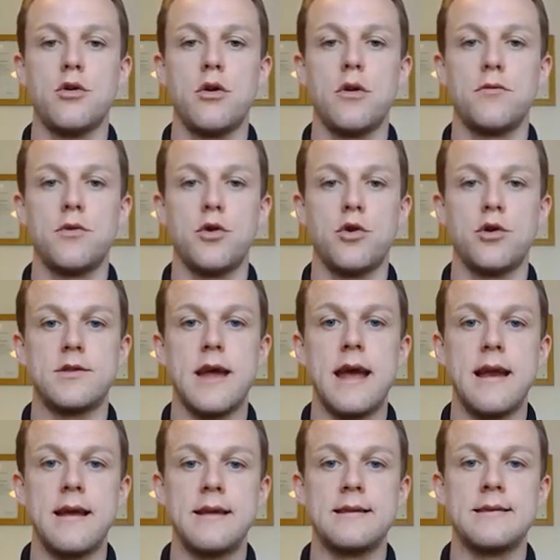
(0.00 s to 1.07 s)
of your
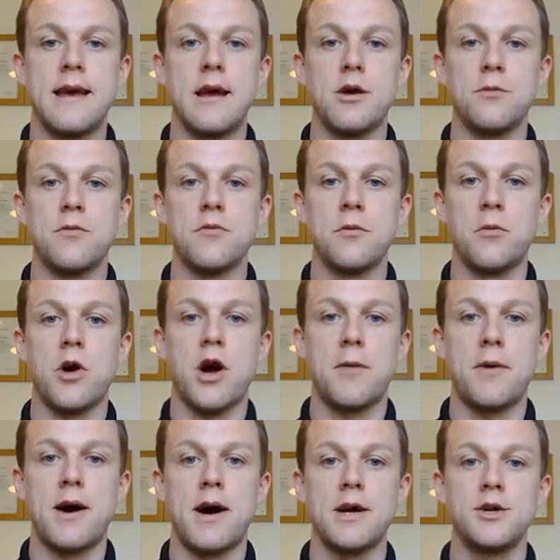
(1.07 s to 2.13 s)
daily intake coming from
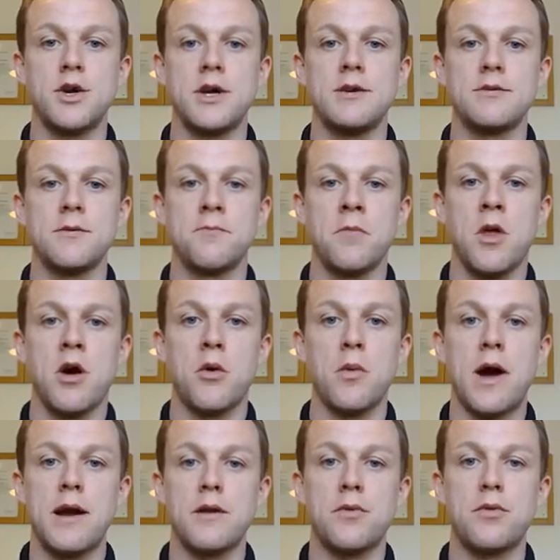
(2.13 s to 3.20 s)
carbohydrates,
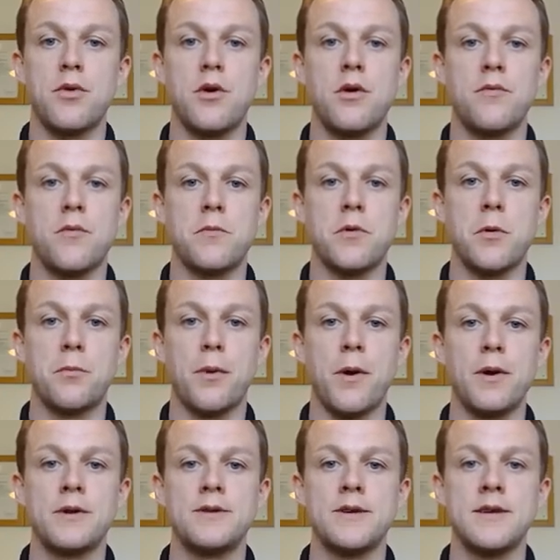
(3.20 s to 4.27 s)
around a third from your
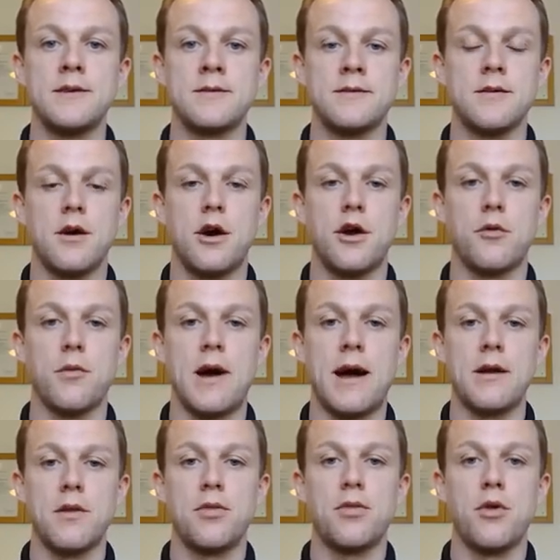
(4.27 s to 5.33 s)
proteins, and
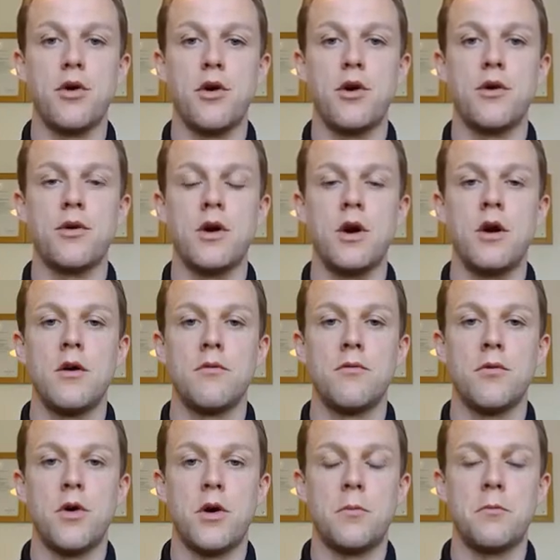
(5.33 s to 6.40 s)
around a third
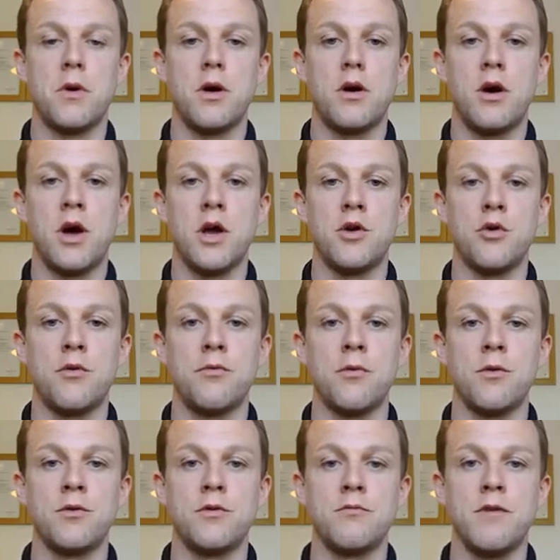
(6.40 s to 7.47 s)
from your
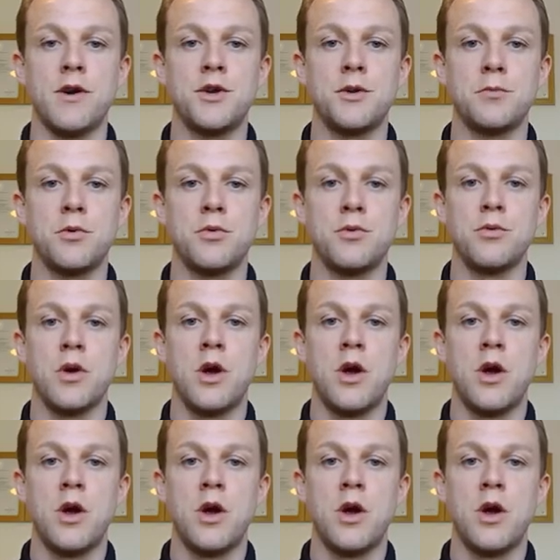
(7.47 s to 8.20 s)
fruits and vegetables.